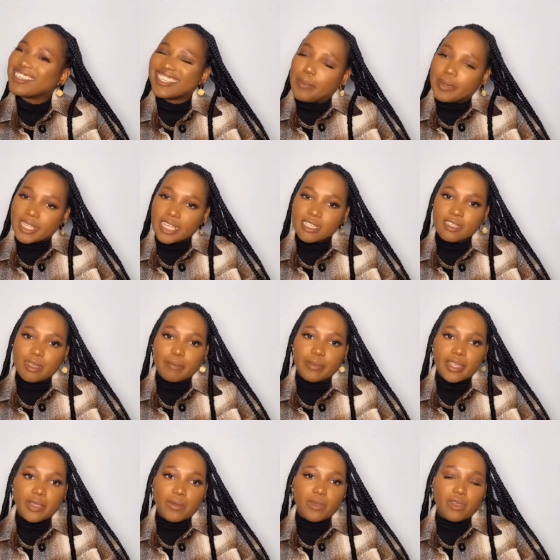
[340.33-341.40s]
but that's something
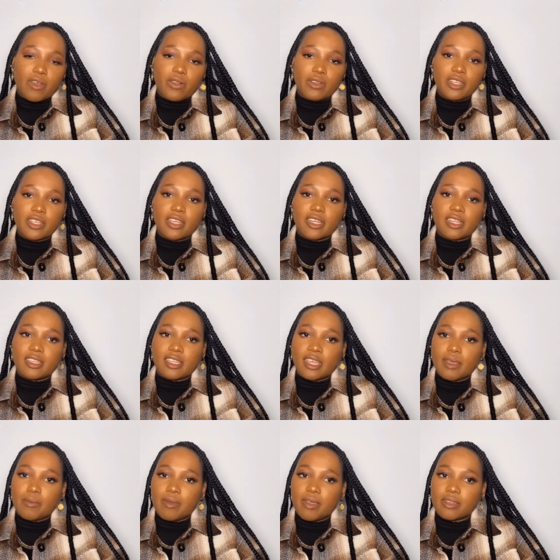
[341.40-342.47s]
we're only gonna think
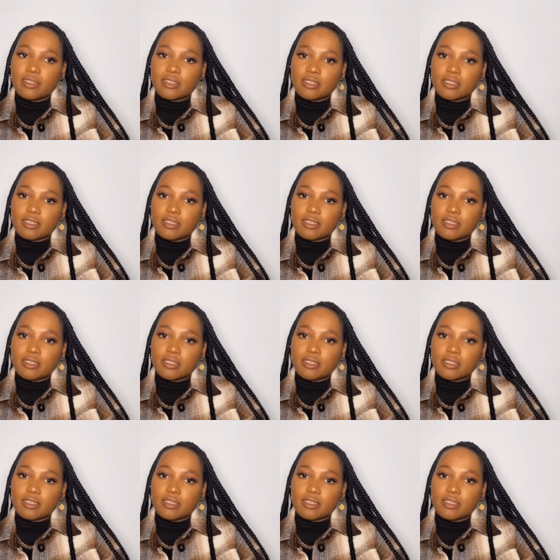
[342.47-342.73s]
about